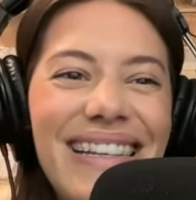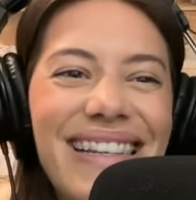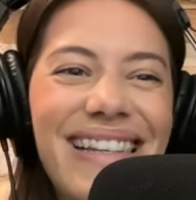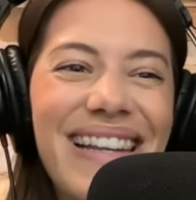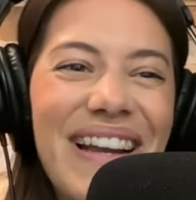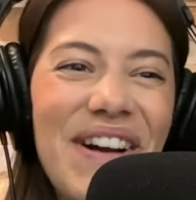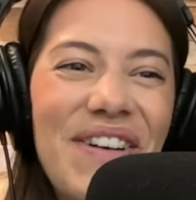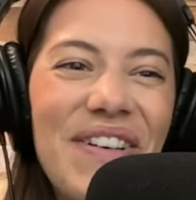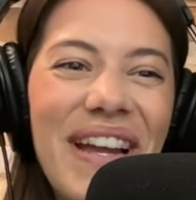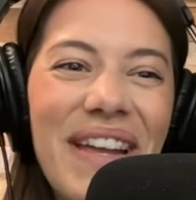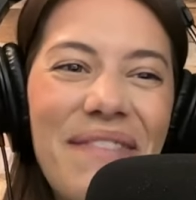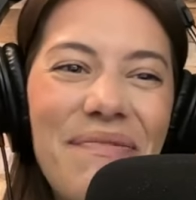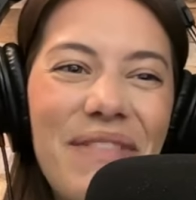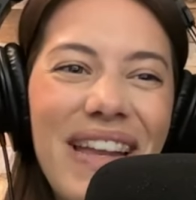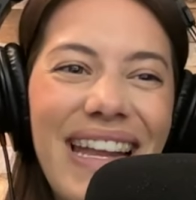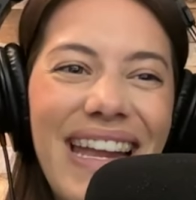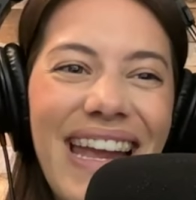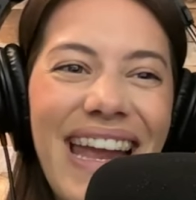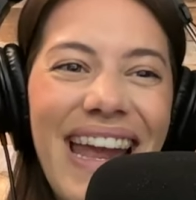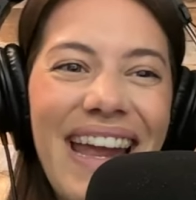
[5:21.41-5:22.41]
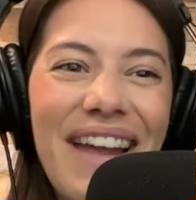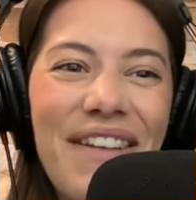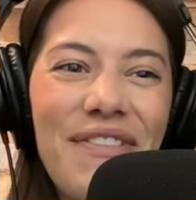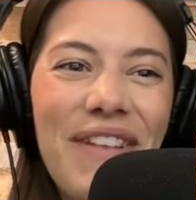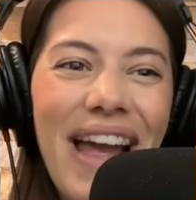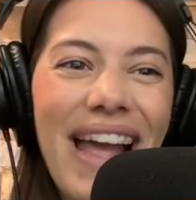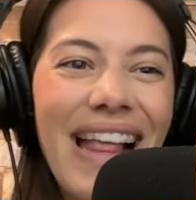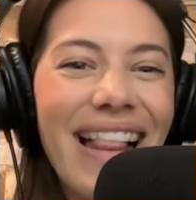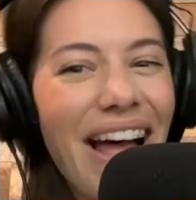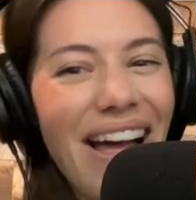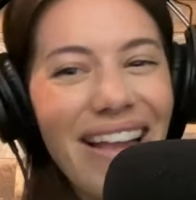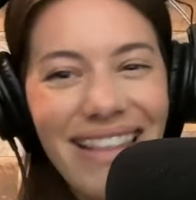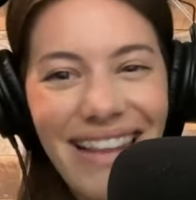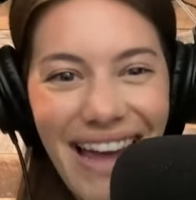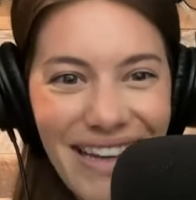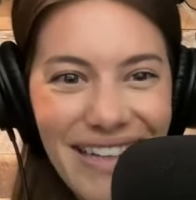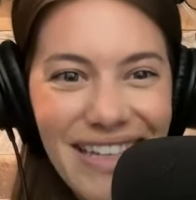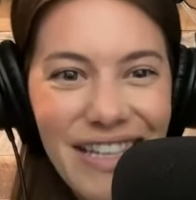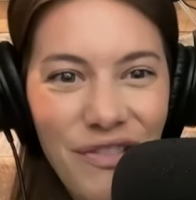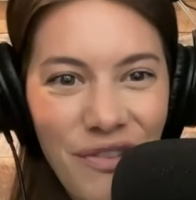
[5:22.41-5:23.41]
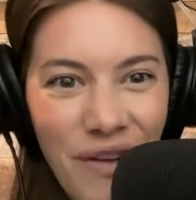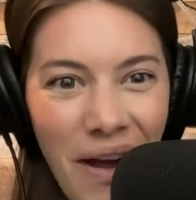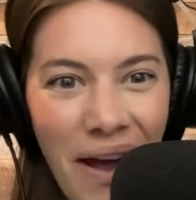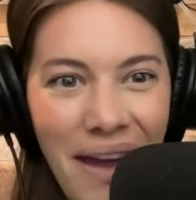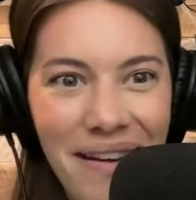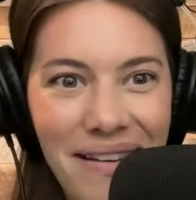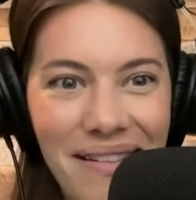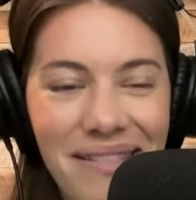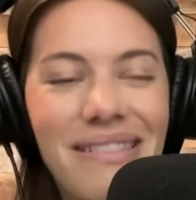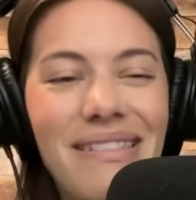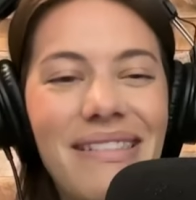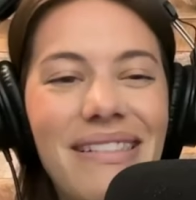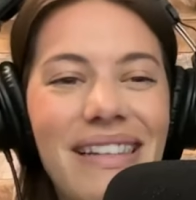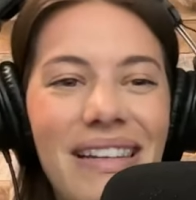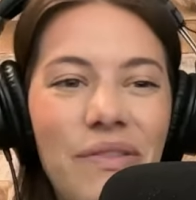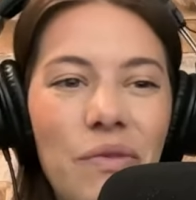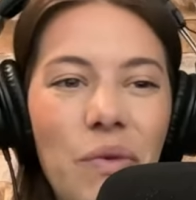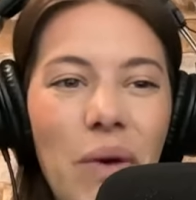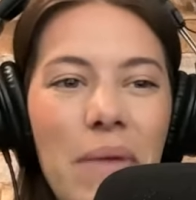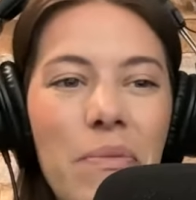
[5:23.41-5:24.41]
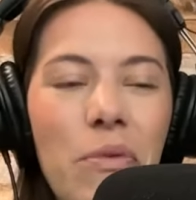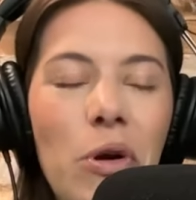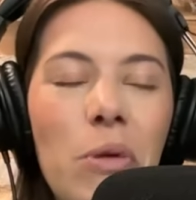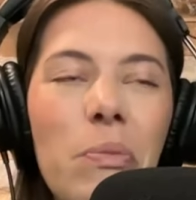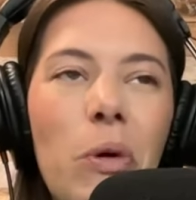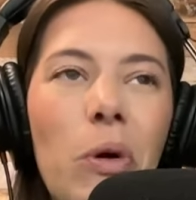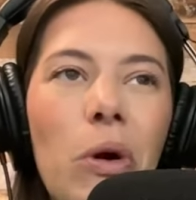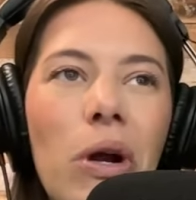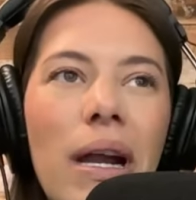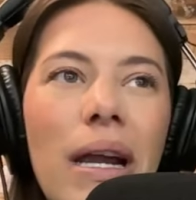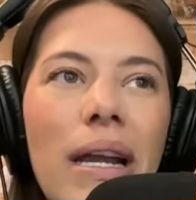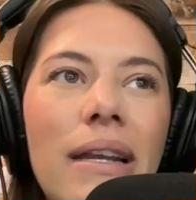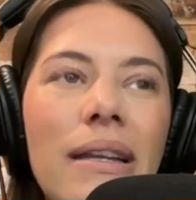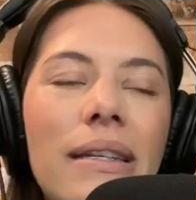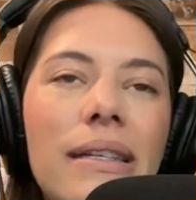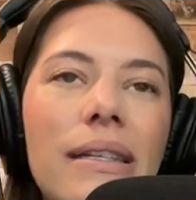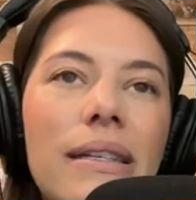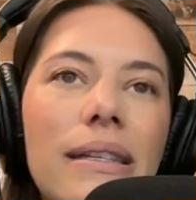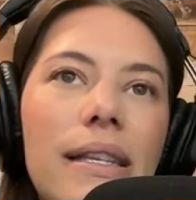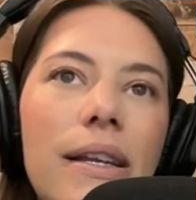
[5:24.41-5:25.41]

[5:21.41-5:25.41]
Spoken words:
So it became a lot less fun and way more boring.